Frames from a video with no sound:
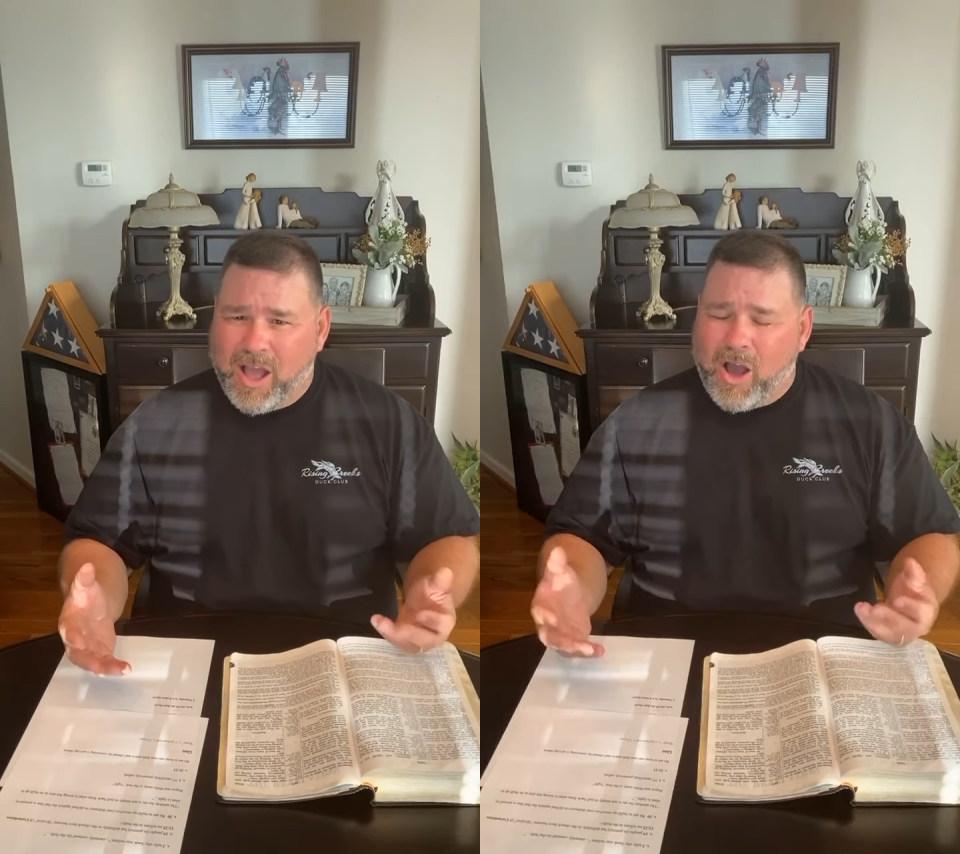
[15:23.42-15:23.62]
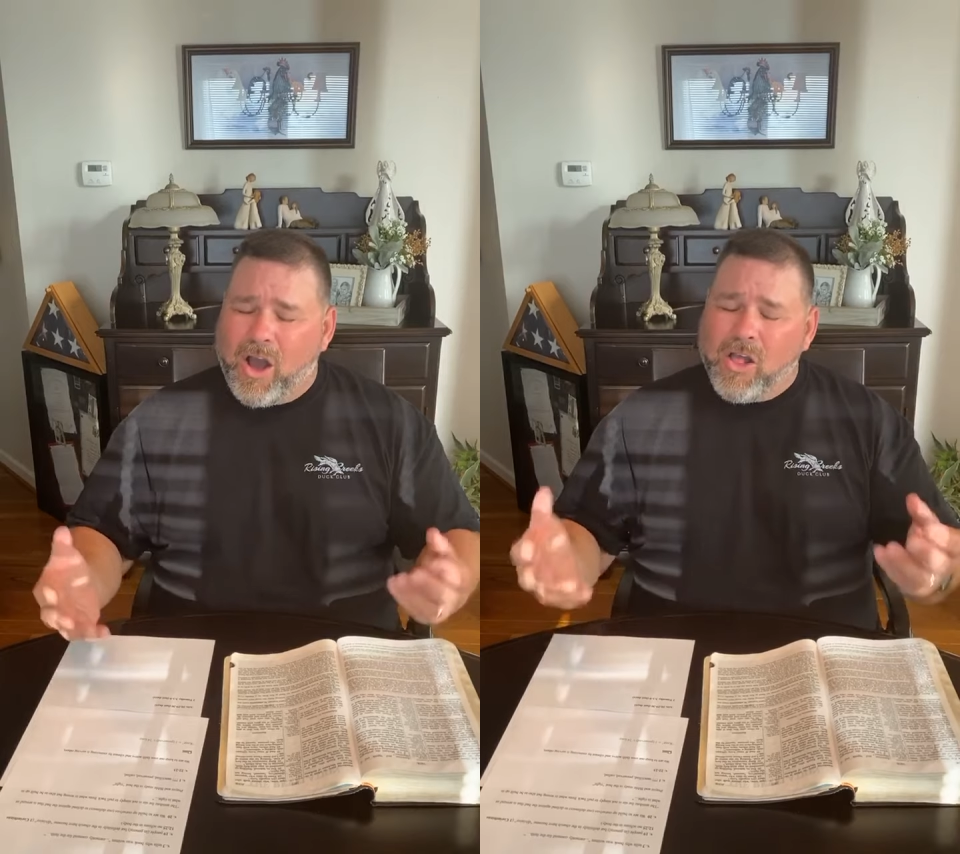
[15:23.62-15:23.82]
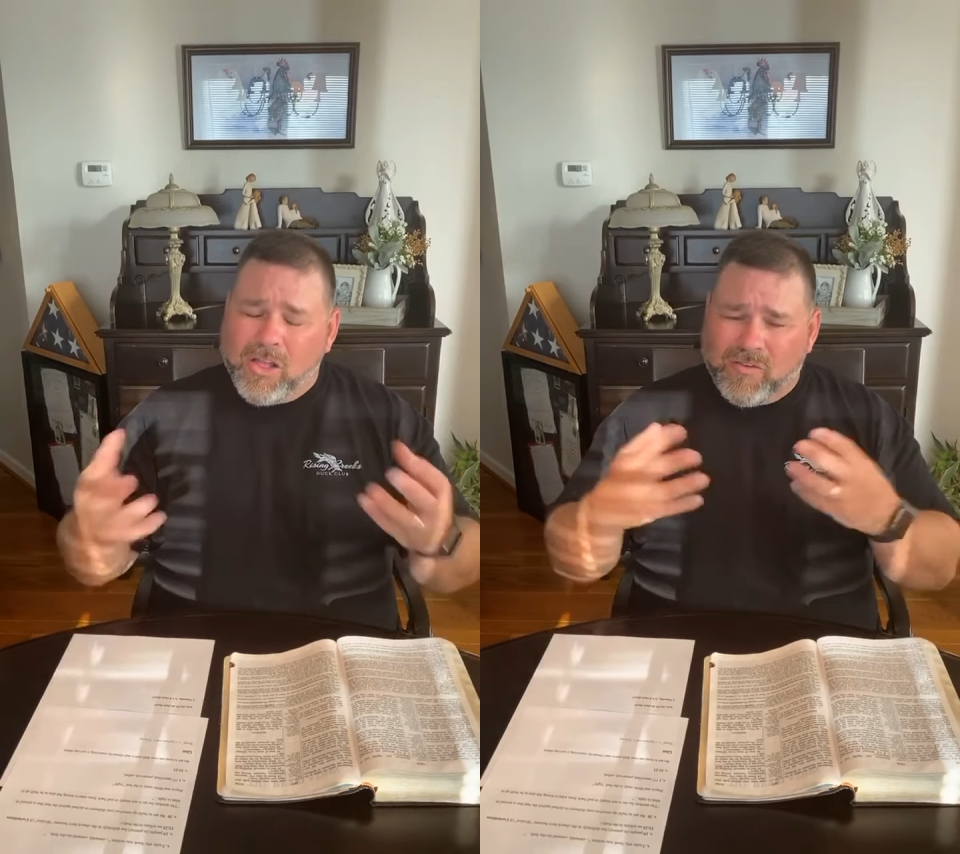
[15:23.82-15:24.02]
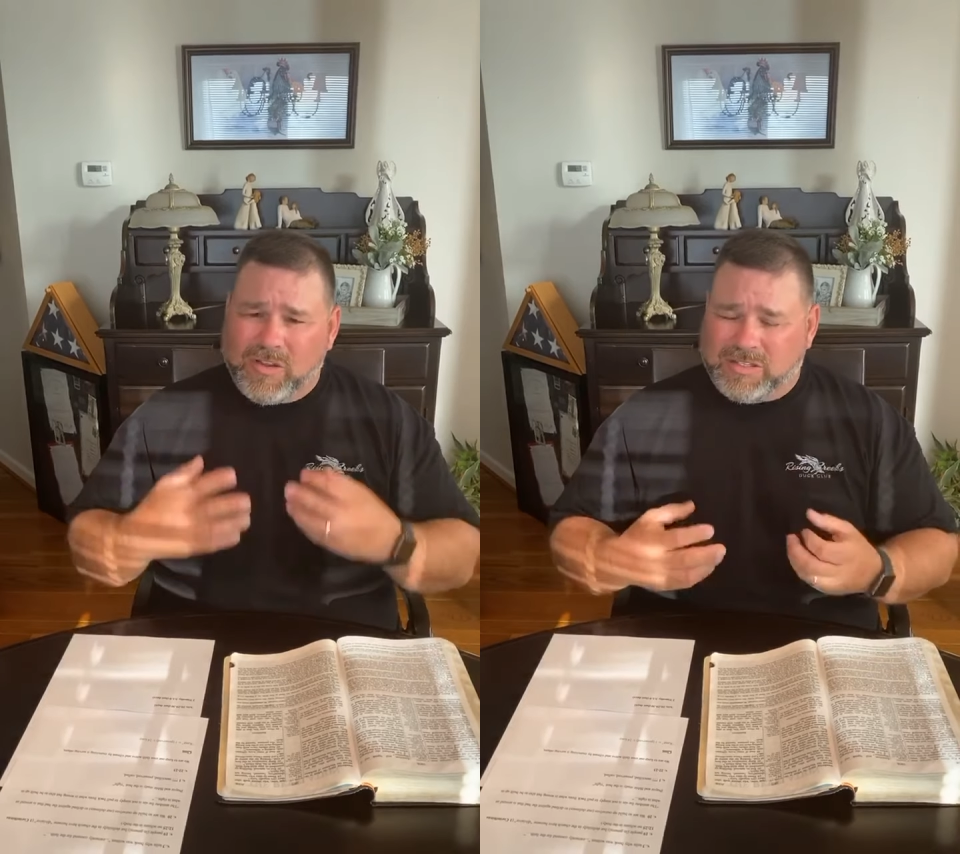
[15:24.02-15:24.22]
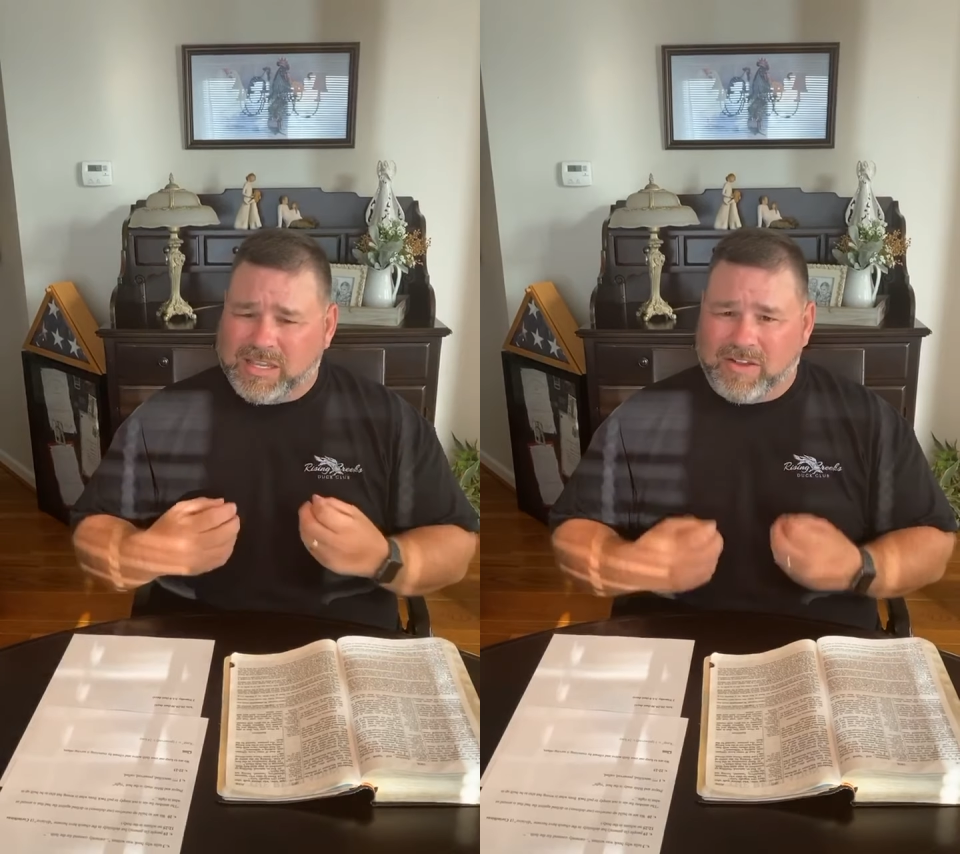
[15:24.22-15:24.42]
All of
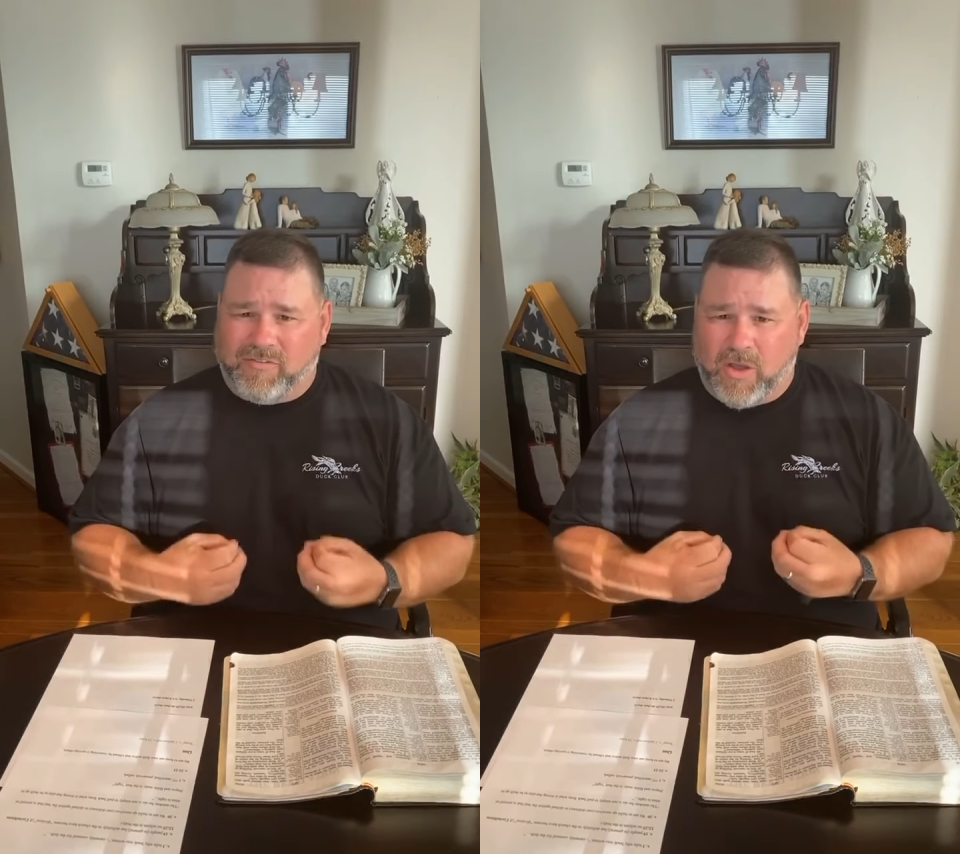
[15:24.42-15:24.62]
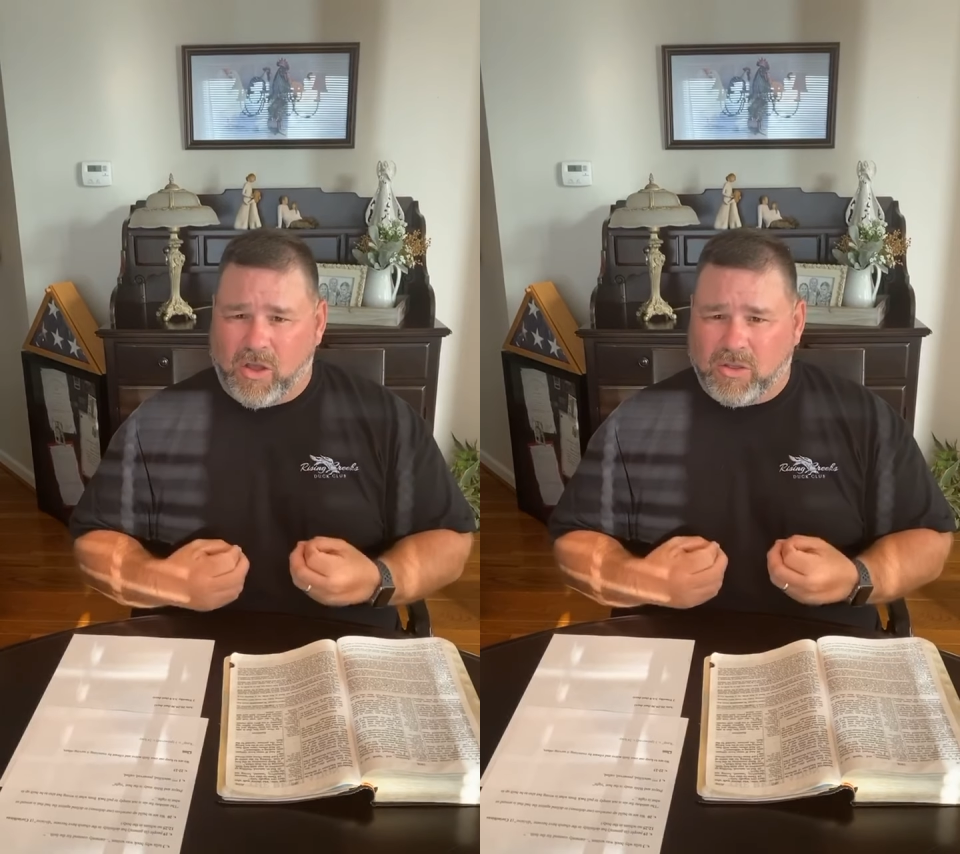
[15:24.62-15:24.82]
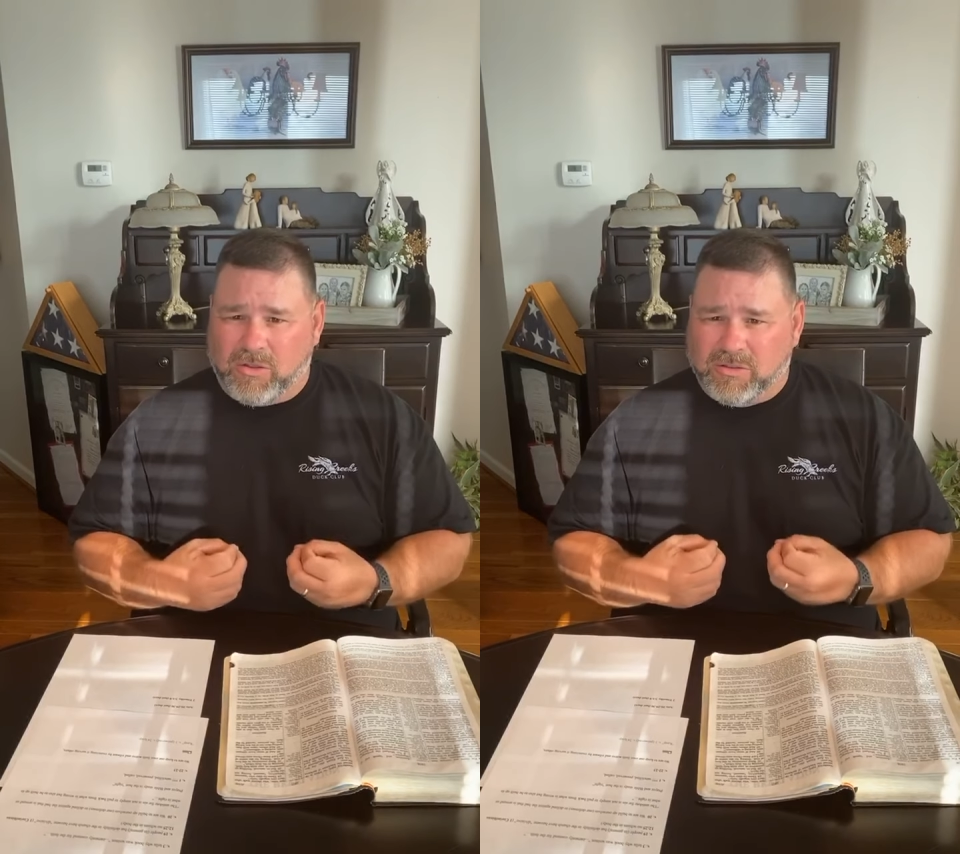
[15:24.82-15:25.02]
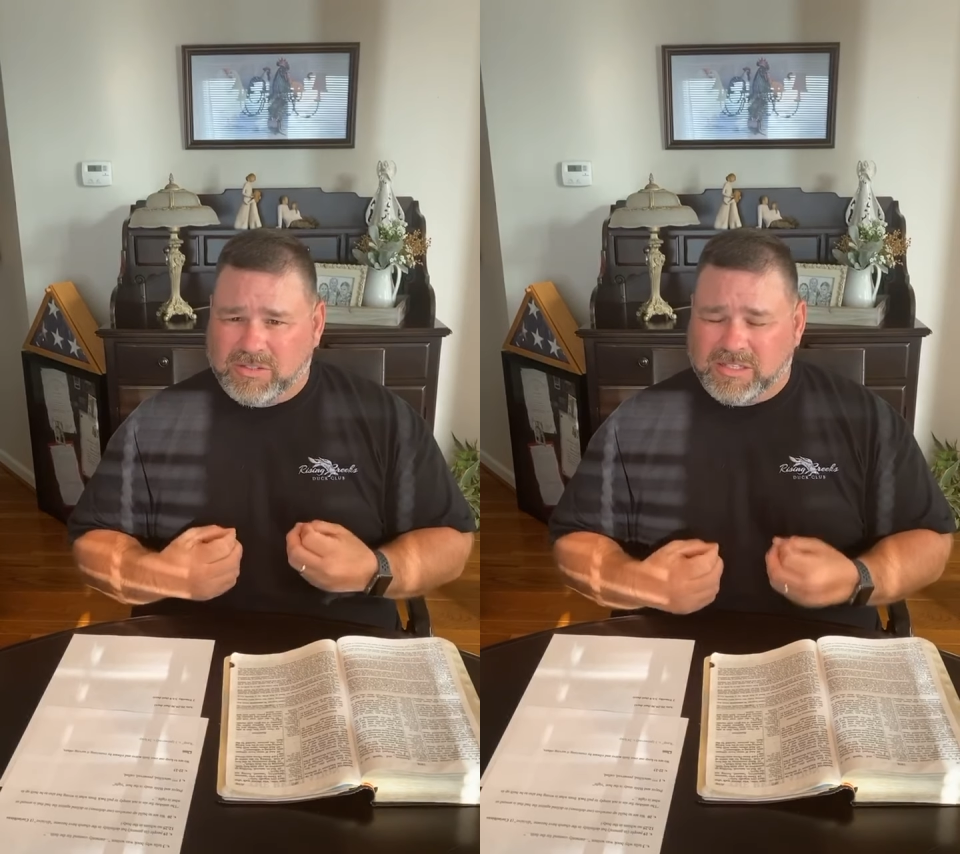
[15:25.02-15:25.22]
us can fall